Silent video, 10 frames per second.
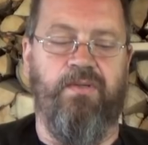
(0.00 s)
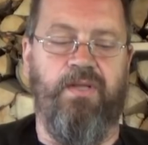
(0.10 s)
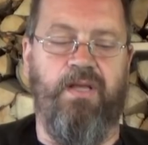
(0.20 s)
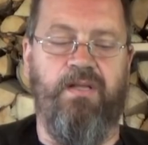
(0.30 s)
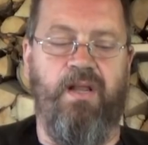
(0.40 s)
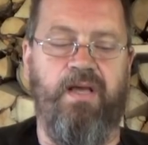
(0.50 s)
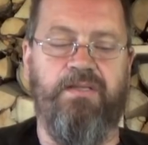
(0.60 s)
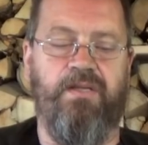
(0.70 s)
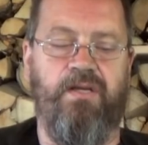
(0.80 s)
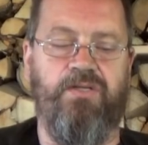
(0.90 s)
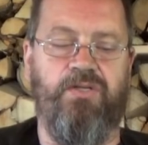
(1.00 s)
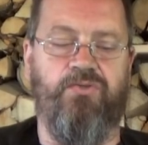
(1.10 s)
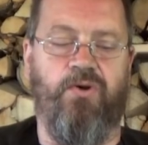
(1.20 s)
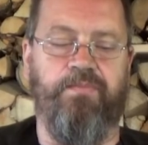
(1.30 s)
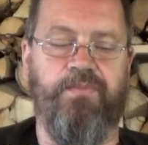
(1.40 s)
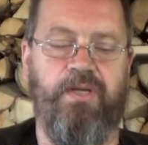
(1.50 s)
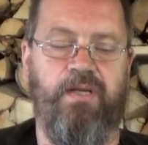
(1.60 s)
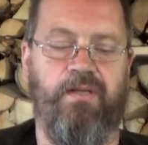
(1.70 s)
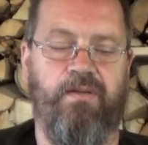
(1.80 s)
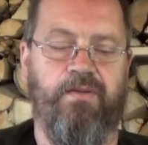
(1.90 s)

Then the next day she dropped dead.